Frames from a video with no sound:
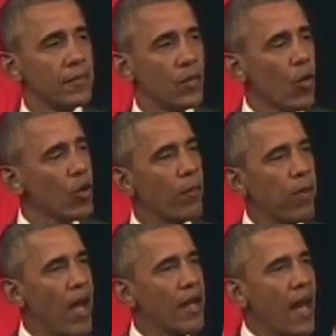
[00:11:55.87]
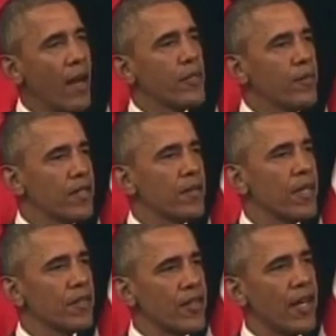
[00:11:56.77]
or the blind optimism
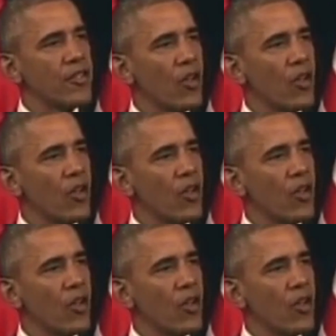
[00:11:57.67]
that says